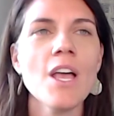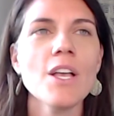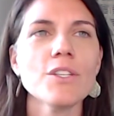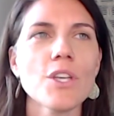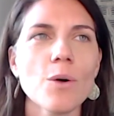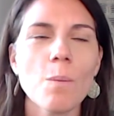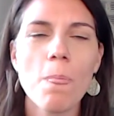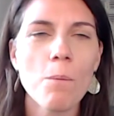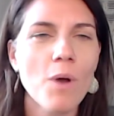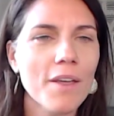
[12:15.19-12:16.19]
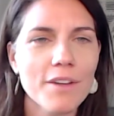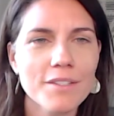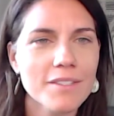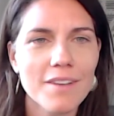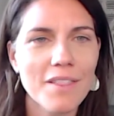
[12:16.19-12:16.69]
So while
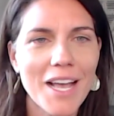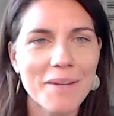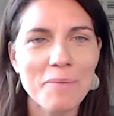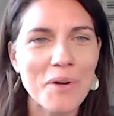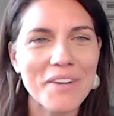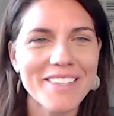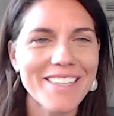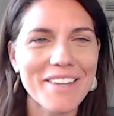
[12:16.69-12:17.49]
there's a lot more,